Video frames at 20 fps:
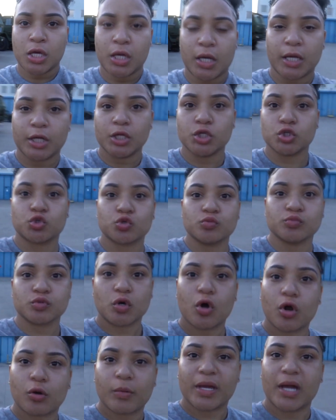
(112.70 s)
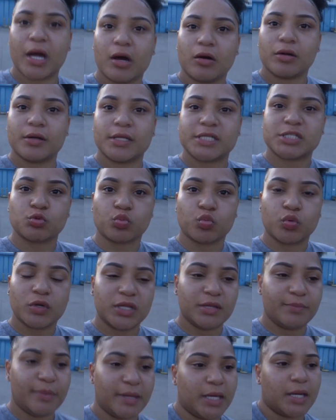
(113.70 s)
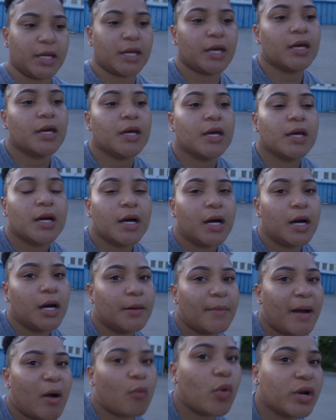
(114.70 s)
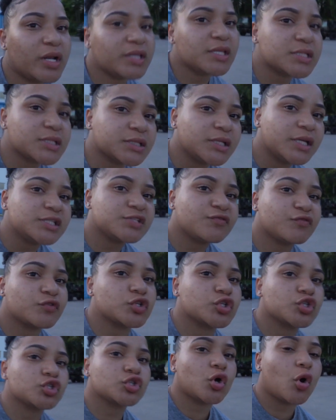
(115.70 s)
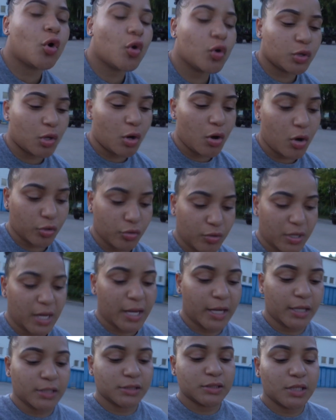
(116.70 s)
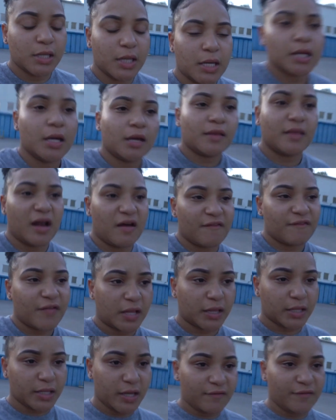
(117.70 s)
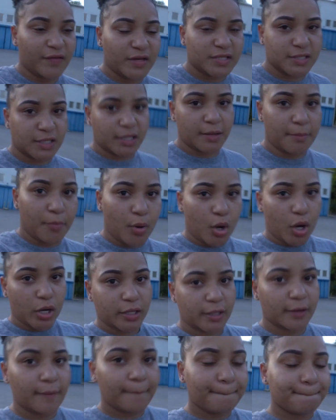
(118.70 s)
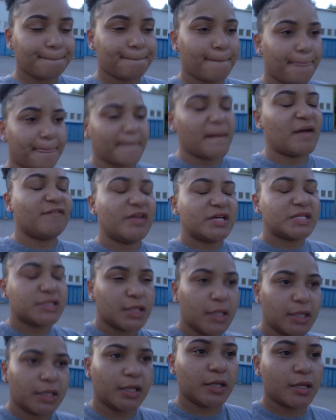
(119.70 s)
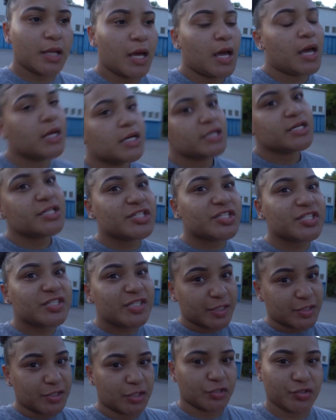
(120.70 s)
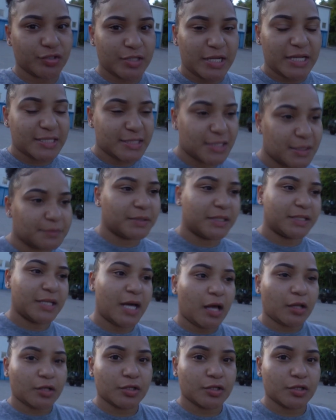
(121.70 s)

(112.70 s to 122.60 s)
and it zooms all the way out. It's really big. I wanted this lens for so long, you guys, and then I finally invested in it, $600 and something,